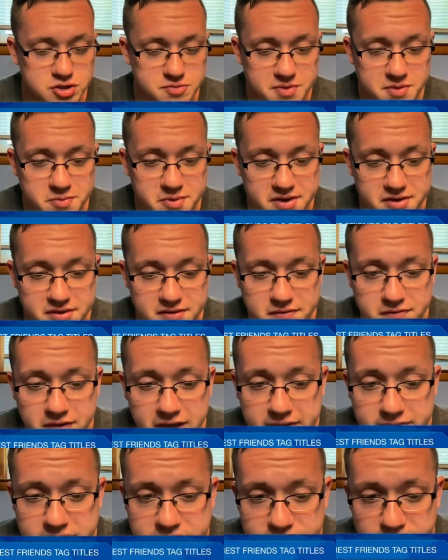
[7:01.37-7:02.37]
be one of the
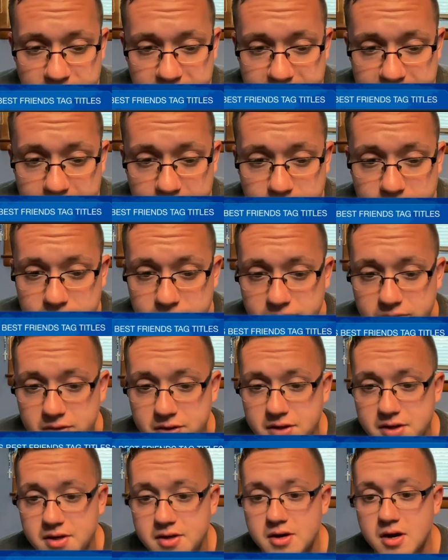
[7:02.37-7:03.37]
favorites right now for
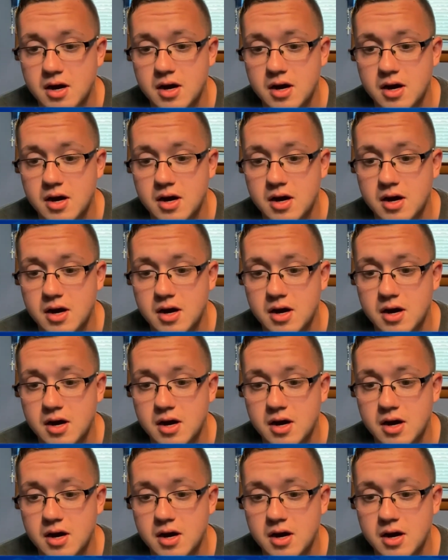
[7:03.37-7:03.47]
the